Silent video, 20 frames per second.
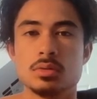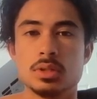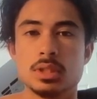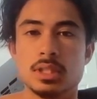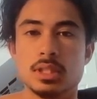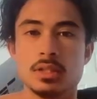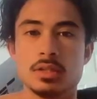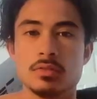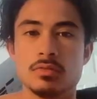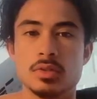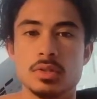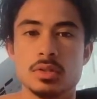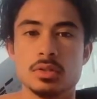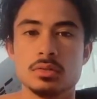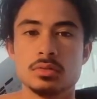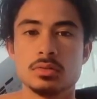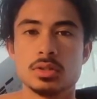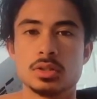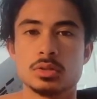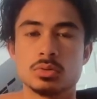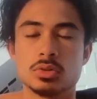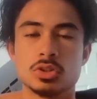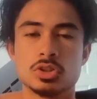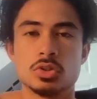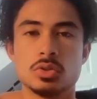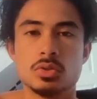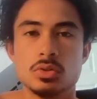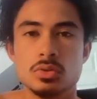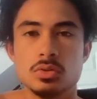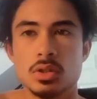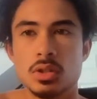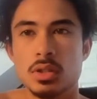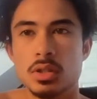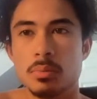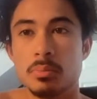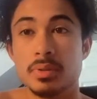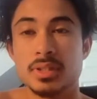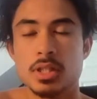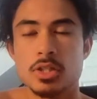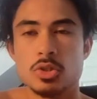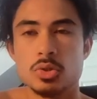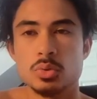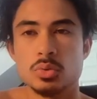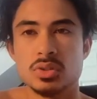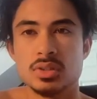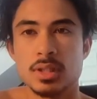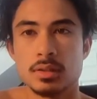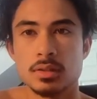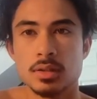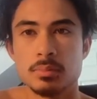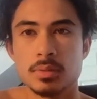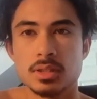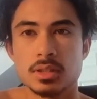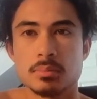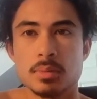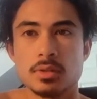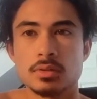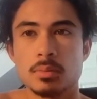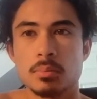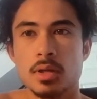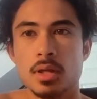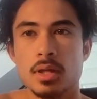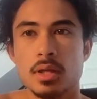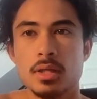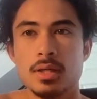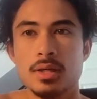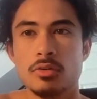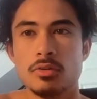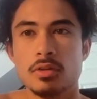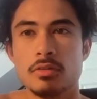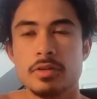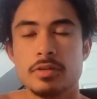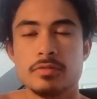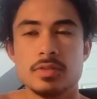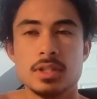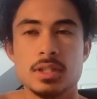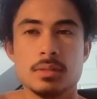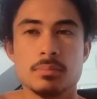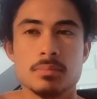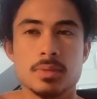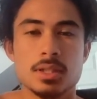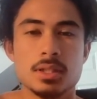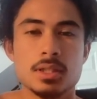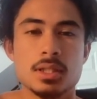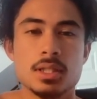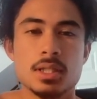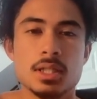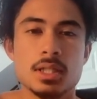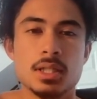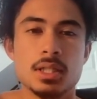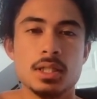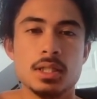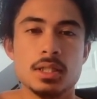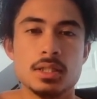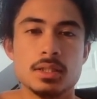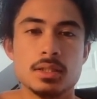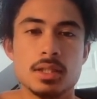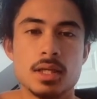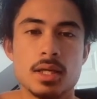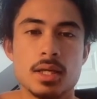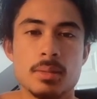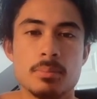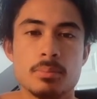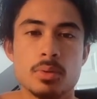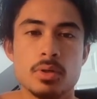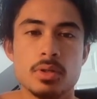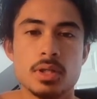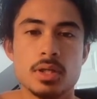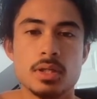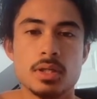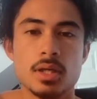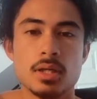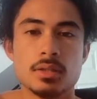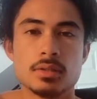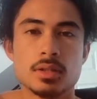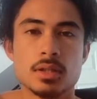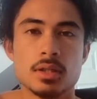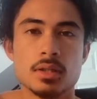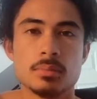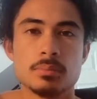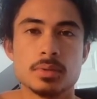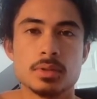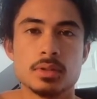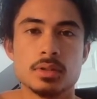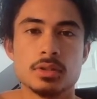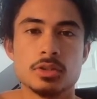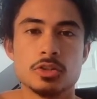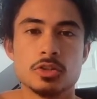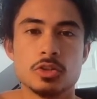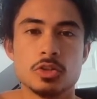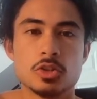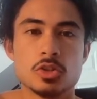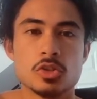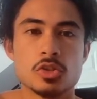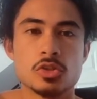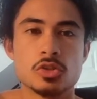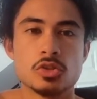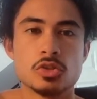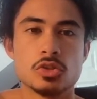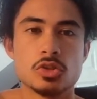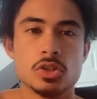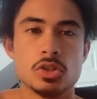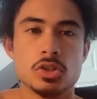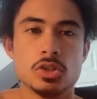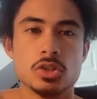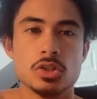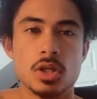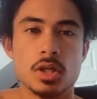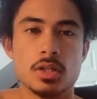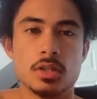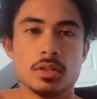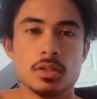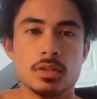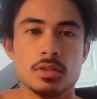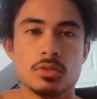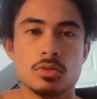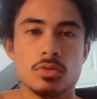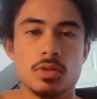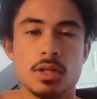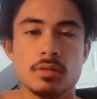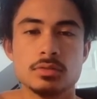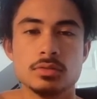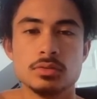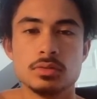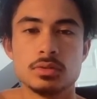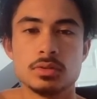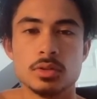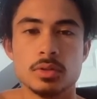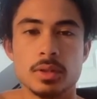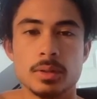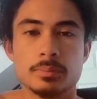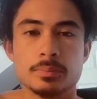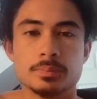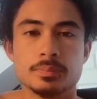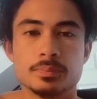In this video, I just want to show you a potential setup that's about to play on the 15-minute. It's a 0.88 setup to any of these two levels. So I'm